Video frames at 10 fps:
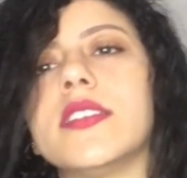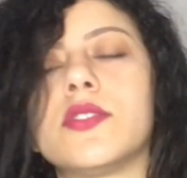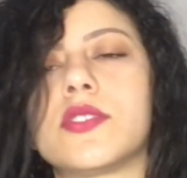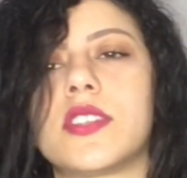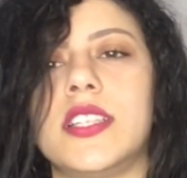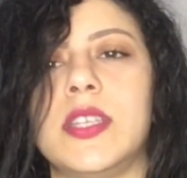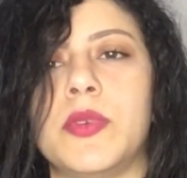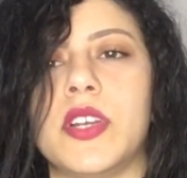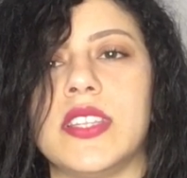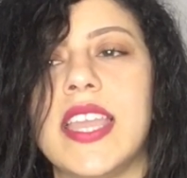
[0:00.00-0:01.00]
to study
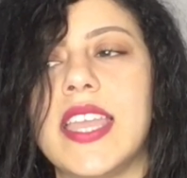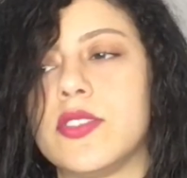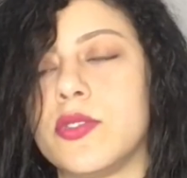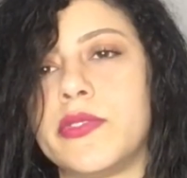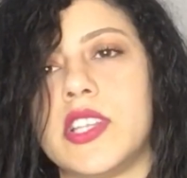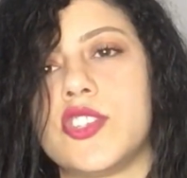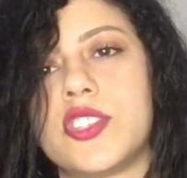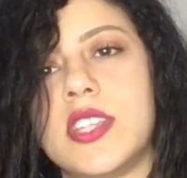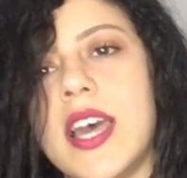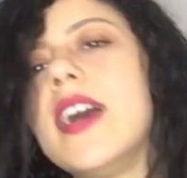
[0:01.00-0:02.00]
per day to finish
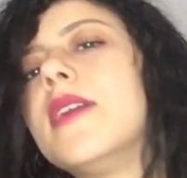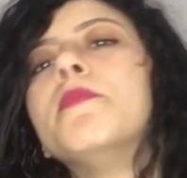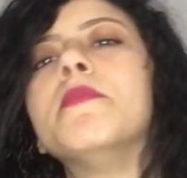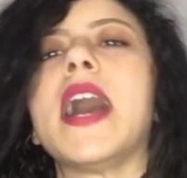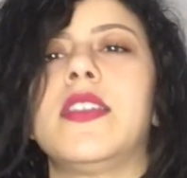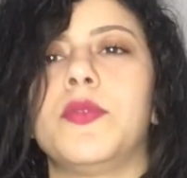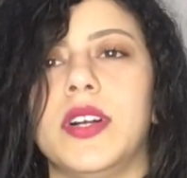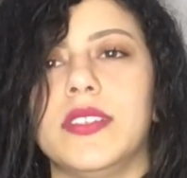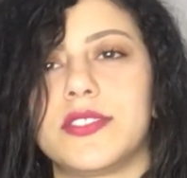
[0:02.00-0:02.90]
the manual.